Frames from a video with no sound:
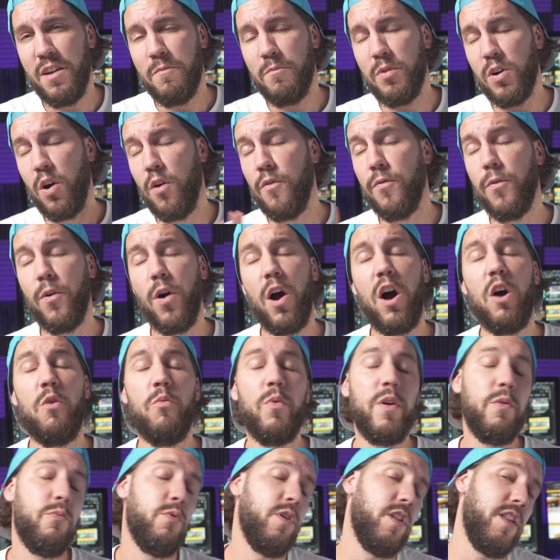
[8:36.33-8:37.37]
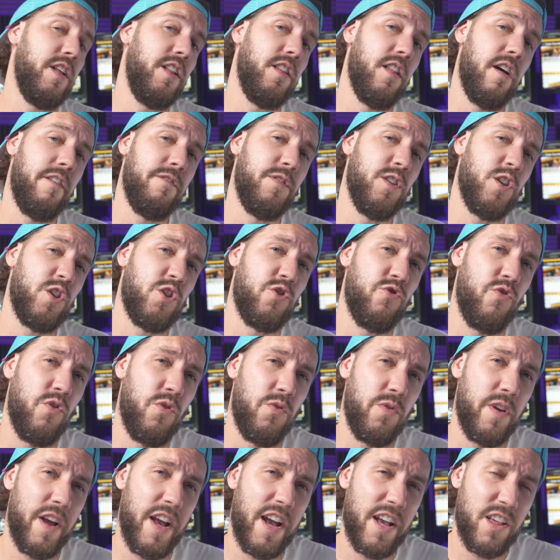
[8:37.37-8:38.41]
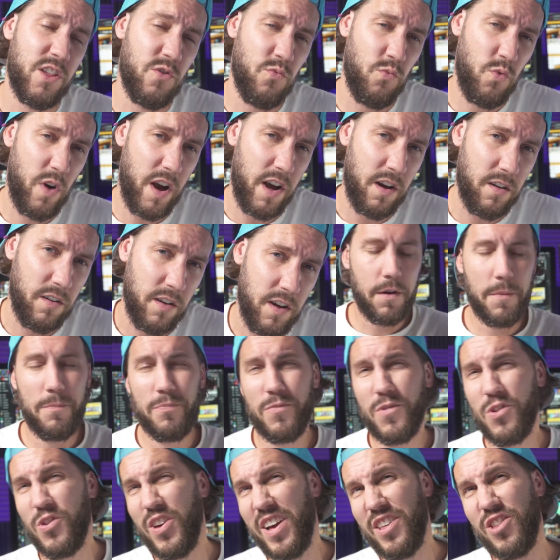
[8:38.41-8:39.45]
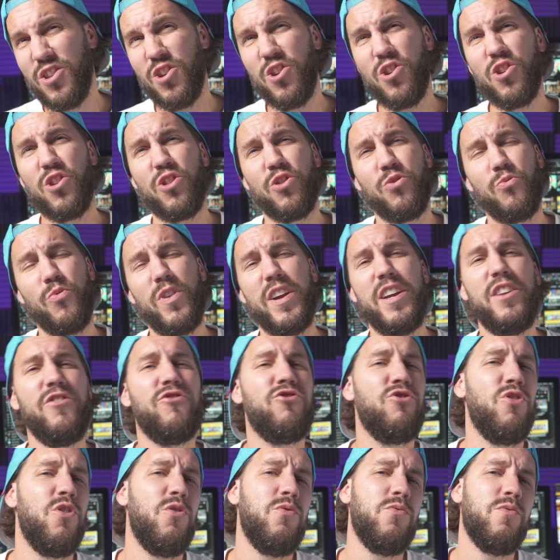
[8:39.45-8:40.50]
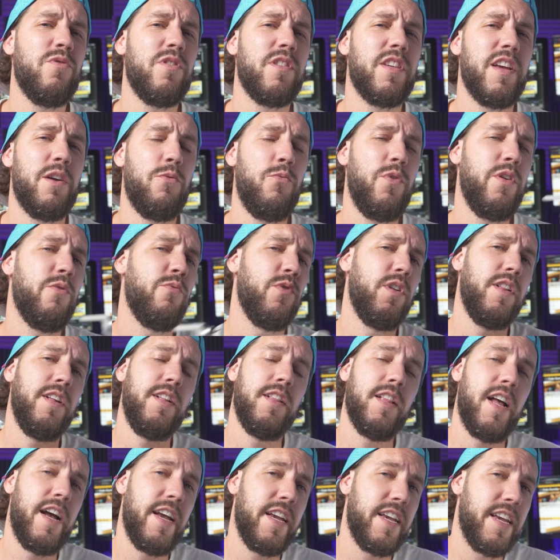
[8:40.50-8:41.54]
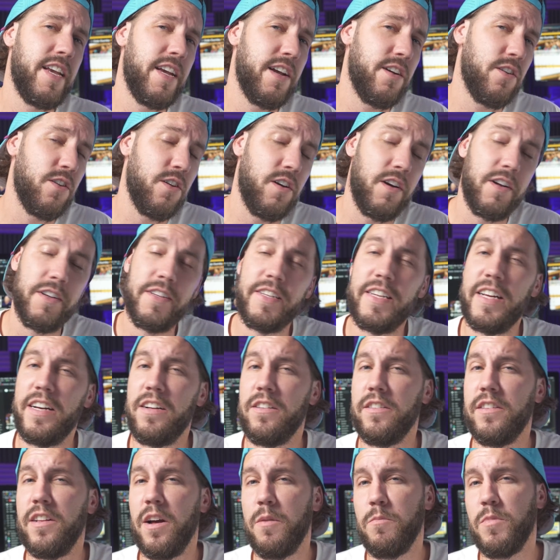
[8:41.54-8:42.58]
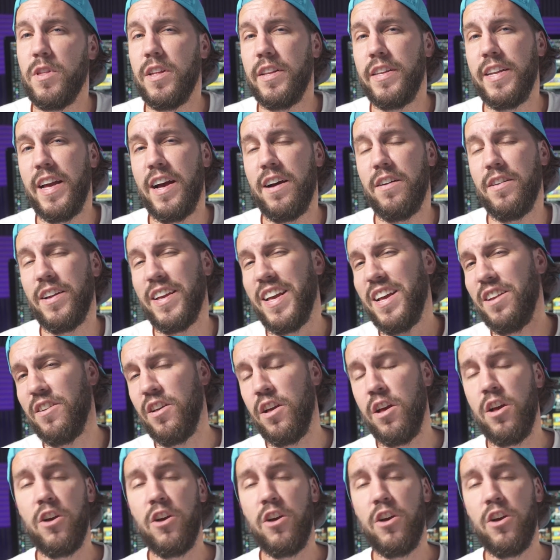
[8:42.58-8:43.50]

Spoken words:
But overall, we really love this drone as well. So that's just 3 drones that we really like here on Dale Dumbs It Down. Again,